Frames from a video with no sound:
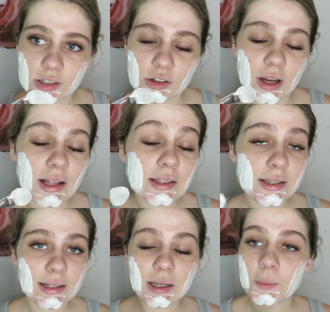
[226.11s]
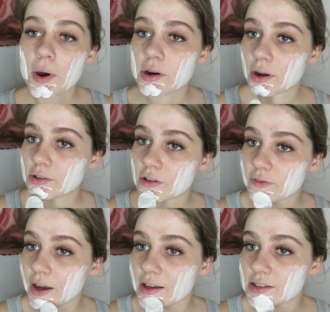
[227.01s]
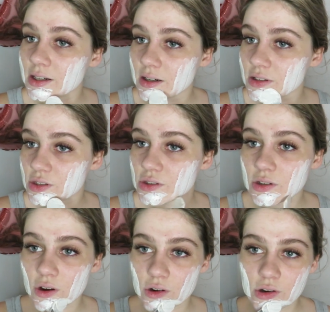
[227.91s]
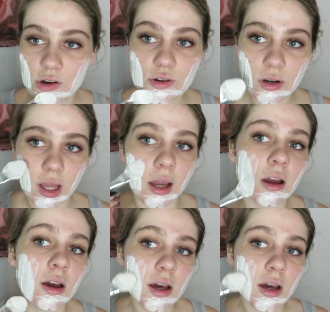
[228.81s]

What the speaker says: you instantly put it on your face and it is so cooling.